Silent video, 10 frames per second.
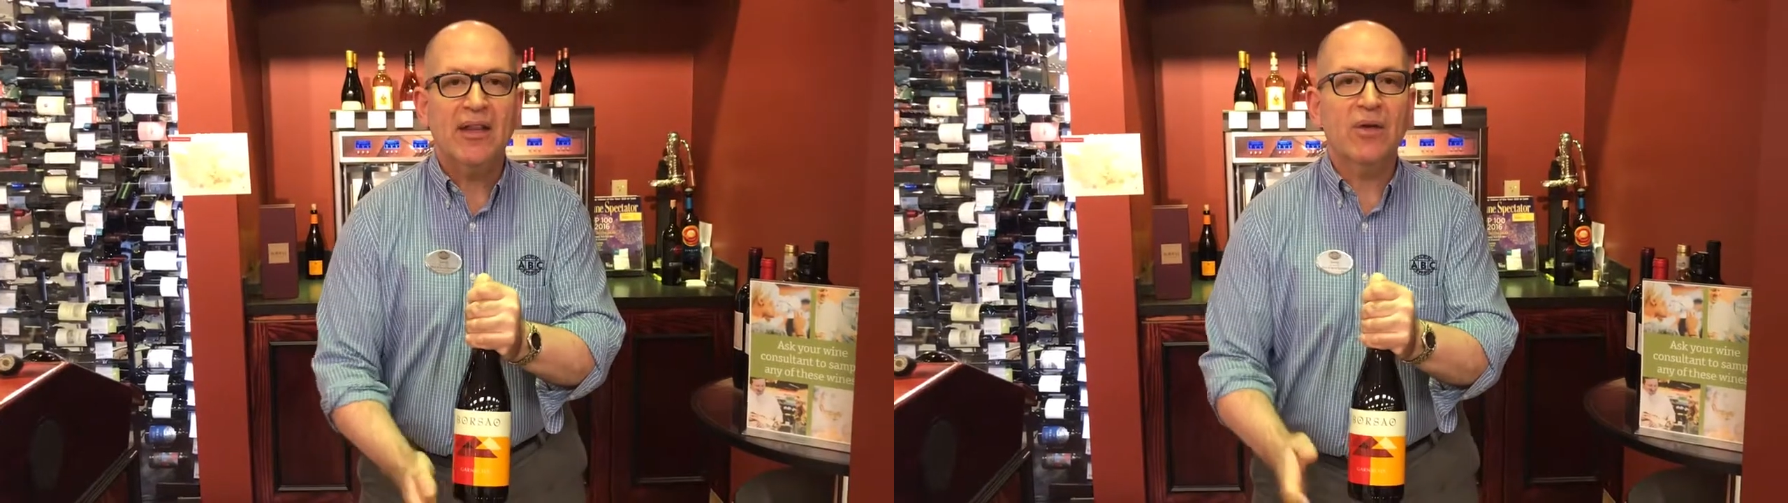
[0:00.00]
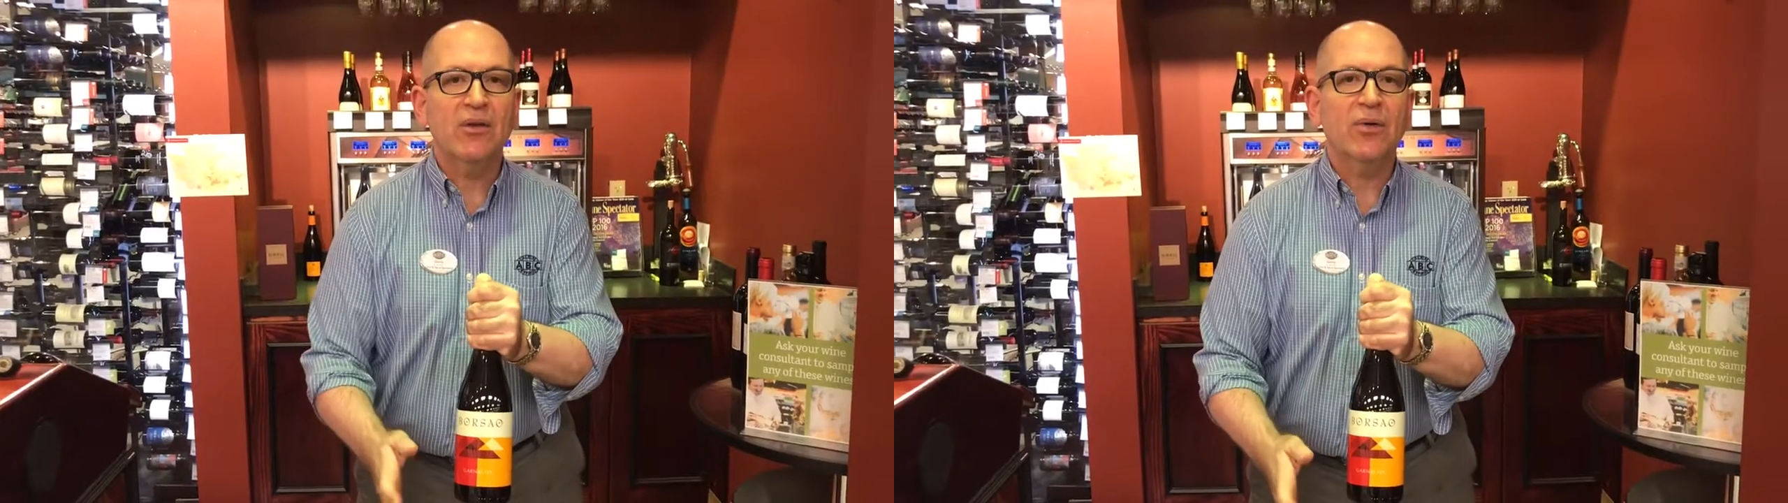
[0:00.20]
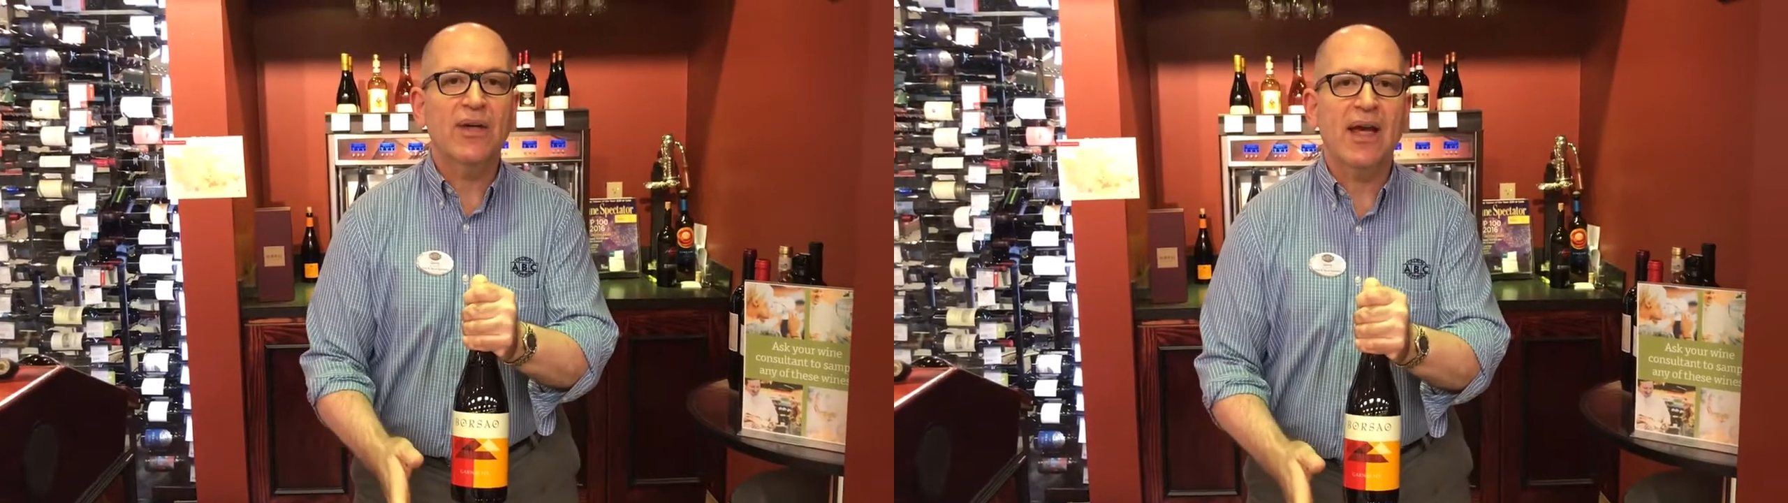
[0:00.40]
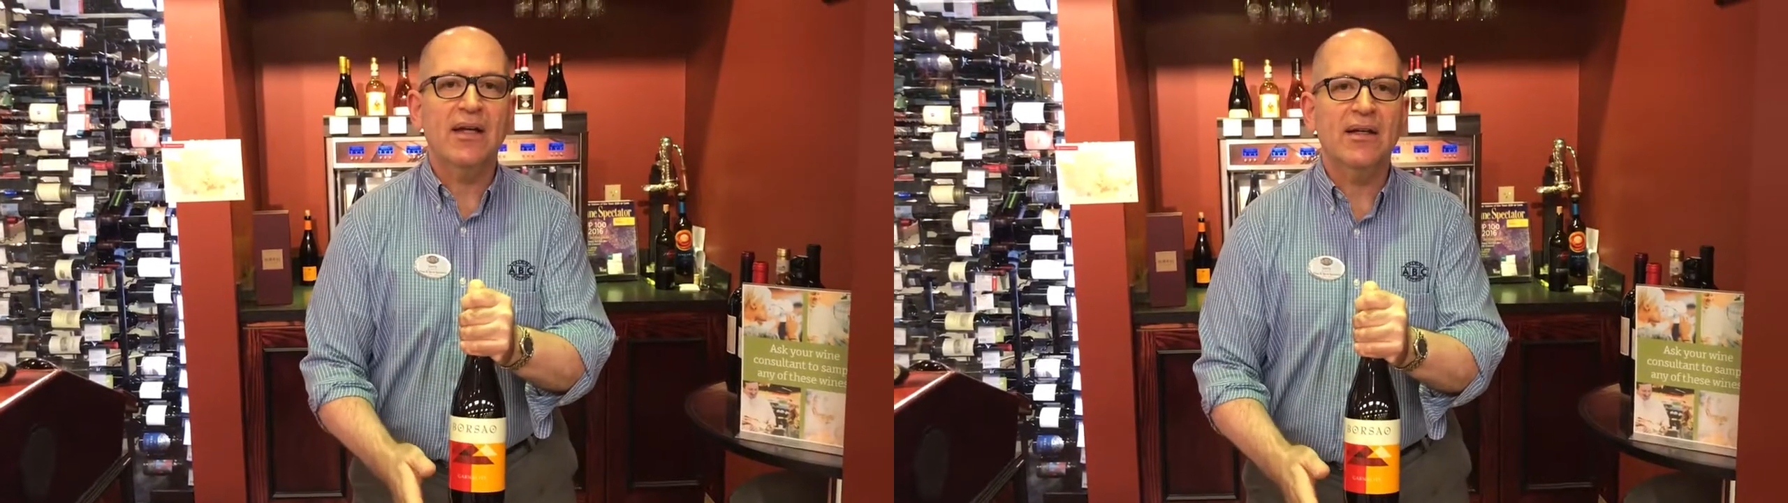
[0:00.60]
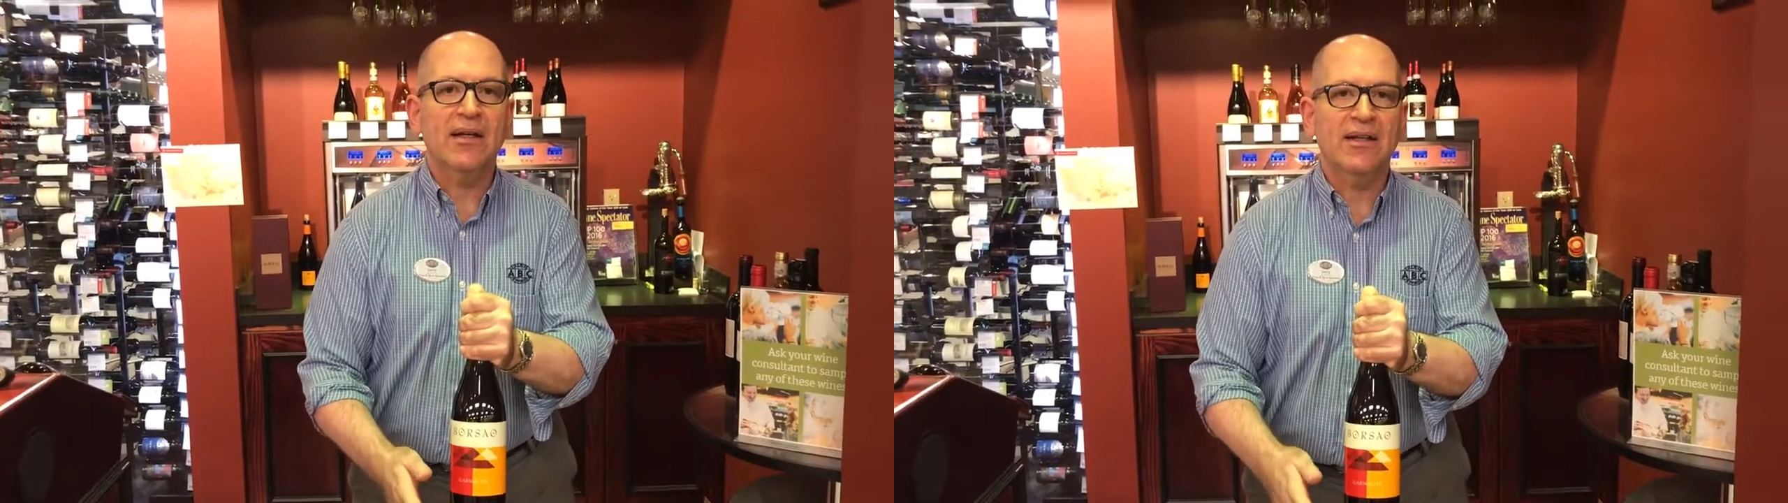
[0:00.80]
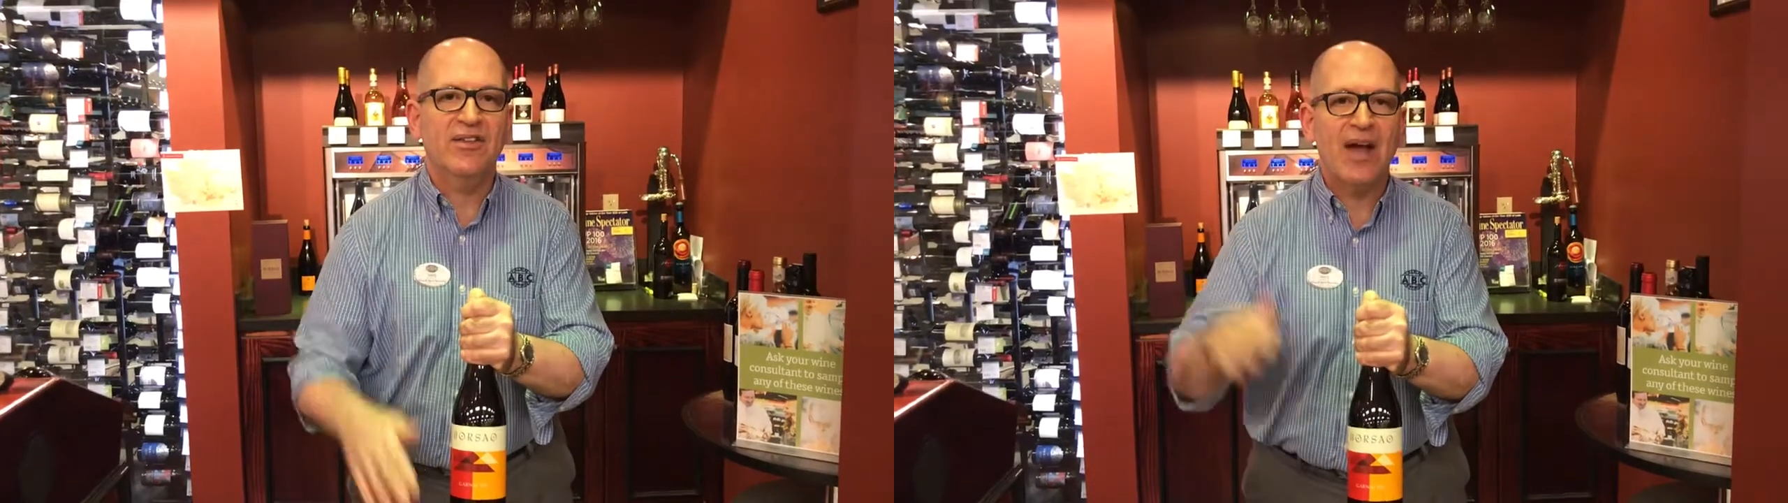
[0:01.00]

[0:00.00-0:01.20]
They're located in